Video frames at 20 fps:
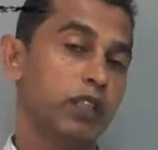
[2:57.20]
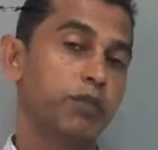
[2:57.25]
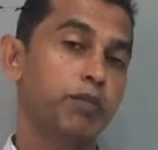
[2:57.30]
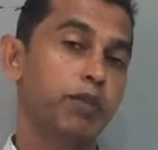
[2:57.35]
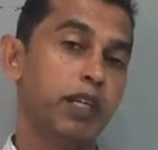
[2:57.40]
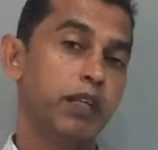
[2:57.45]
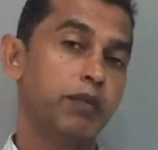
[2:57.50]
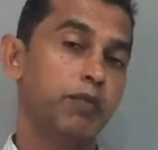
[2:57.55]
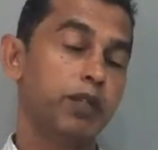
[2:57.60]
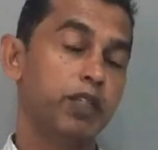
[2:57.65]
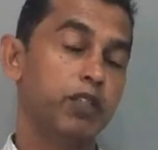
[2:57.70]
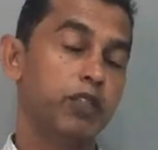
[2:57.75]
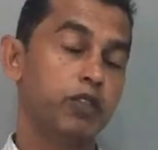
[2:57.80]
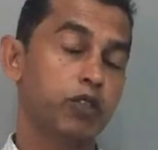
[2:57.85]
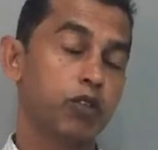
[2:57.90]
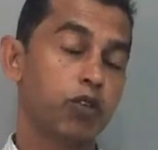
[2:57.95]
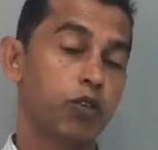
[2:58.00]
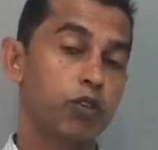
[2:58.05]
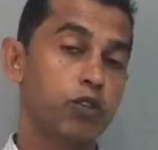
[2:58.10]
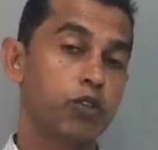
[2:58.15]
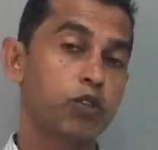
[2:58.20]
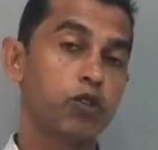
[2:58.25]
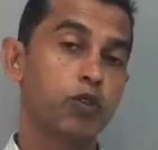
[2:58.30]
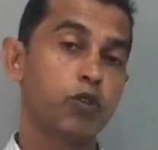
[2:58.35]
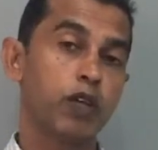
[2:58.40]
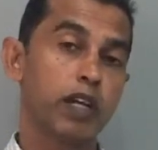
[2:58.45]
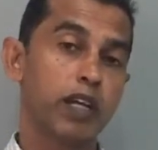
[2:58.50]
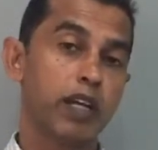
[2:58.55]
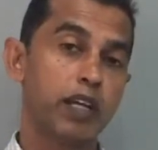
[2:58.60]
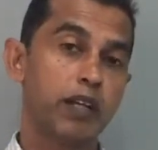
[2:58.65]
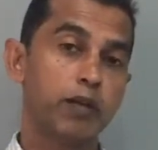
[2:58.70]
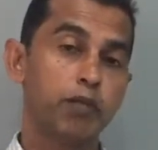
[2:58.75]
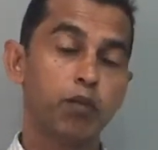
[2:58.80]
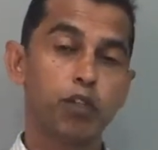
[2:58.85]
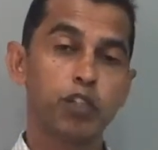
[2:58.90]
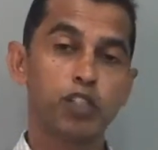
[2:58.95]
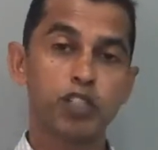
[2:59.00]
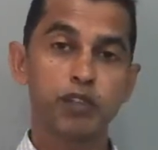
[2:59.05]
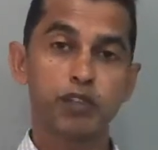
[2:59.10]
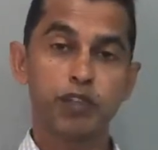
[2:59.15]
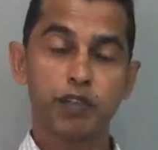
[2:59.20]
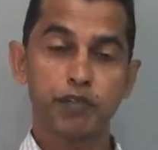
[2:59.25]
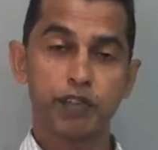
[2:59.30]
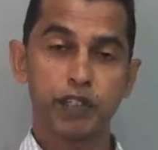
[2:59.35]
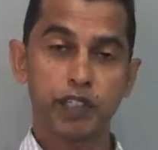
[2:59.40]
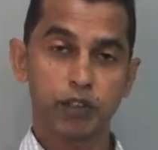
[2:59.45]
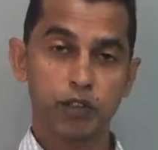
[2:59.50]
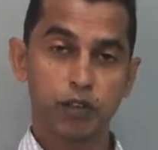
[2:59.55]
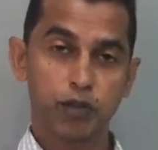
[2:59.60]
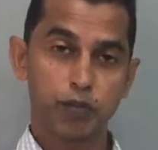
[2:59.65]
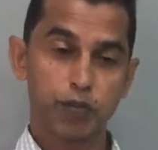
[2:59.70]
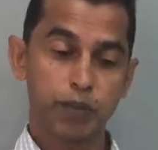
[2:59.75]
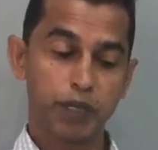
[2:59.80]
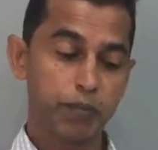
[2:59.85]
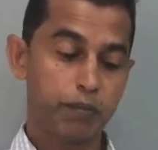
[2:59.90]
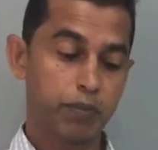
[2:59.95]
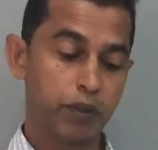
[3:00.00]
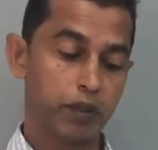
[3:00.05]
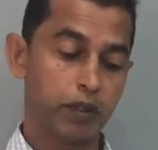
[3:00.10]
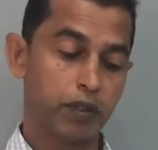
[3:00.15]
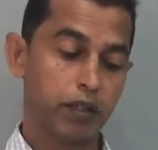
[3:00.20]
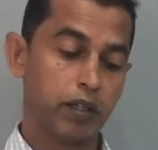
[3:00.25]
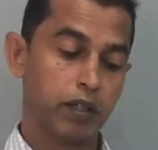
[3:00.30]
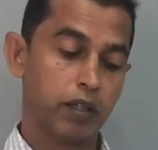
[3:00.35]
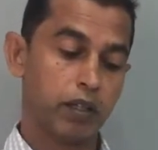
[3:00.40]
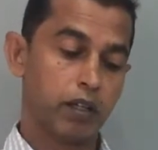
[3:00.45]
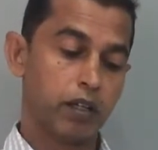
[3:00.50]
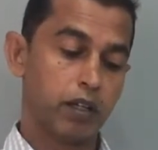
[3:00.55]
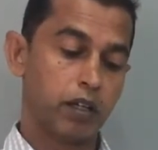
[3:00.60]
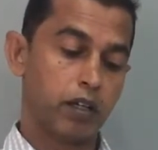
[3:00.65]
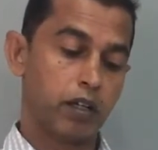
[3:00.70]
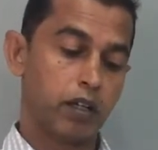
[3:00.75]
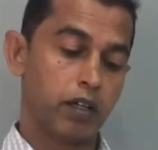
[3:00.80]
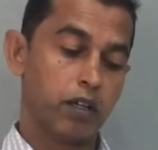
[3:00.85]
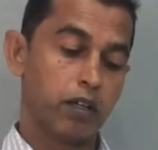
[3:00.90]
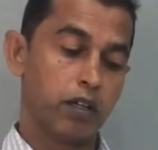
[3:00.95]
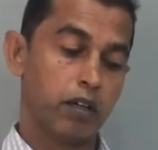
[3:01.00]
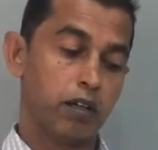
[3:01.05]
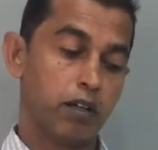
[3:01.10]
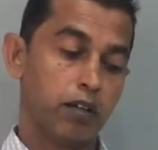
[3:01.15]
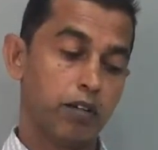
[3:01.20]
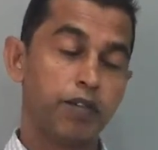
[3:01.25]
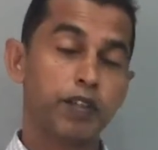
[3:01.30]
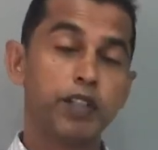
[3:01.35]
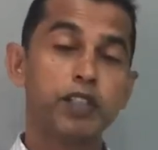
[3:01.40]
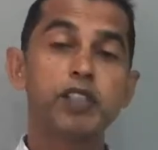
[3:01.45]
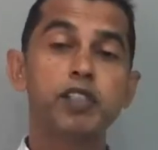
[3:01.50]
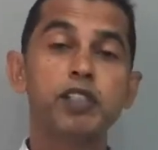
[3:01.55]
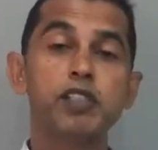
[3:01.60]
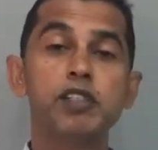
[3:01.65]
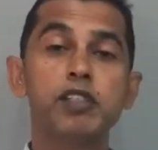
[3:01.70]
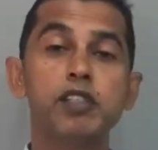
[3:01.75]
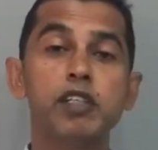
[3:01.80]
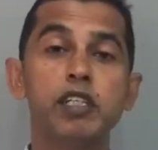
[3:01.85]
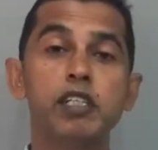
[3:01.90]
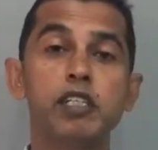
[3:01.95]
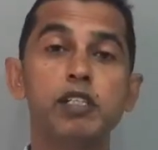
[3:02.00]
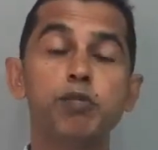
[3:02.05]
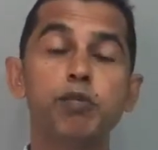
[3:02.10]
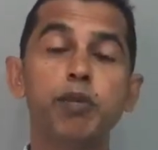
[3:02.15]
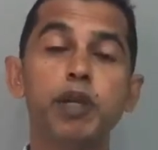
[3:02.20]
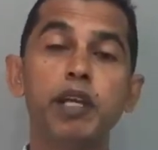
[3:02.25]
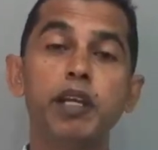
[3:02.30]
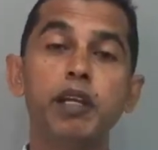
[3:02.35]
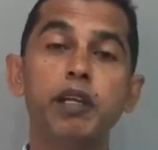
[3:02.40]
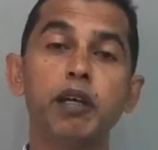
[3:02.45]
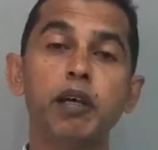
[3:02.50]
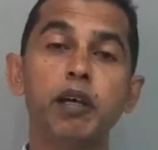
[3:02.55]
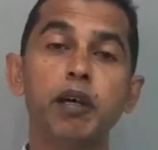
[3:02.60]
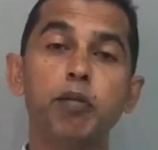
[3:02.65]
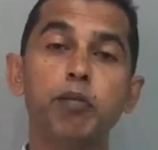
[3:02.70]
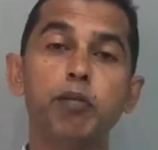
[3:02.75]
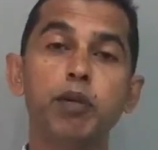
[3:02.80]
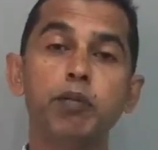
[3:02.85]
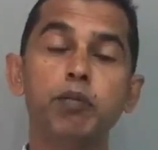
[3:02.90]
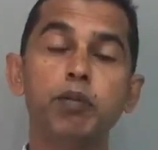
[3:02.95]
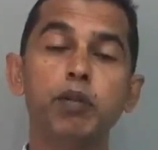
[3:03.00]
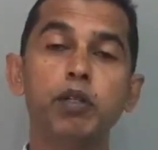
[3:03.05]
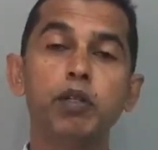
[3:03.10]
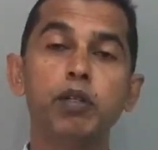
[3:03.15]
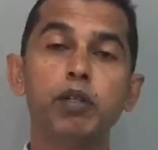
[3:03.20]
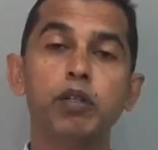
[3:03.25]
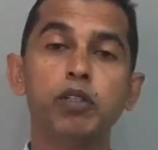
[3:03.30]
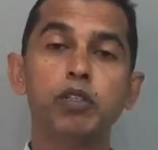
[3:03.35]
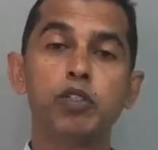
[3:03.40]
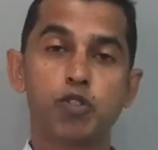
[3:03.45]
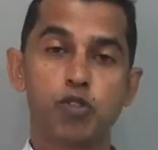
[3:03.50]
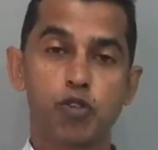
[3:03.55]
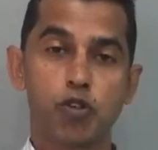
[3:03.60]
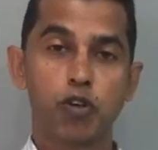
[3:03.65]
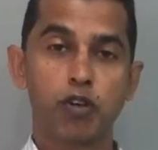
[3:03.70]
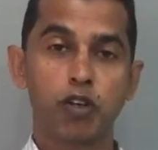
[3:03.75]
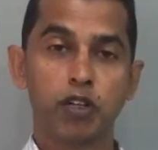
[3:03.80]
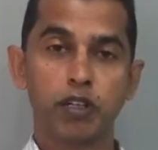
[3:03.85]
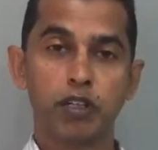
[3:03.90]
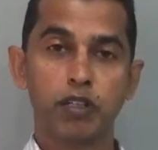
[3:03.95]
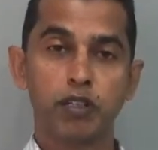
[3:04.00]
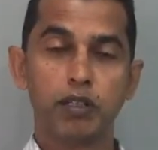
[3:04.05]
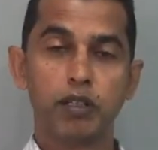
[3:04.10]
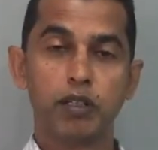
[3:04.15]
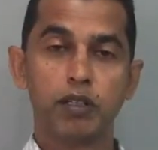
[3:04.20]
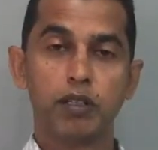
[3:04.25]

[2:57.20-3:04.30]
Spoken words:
and the pandemic also had a positive effect on people. First is it's made people stronger.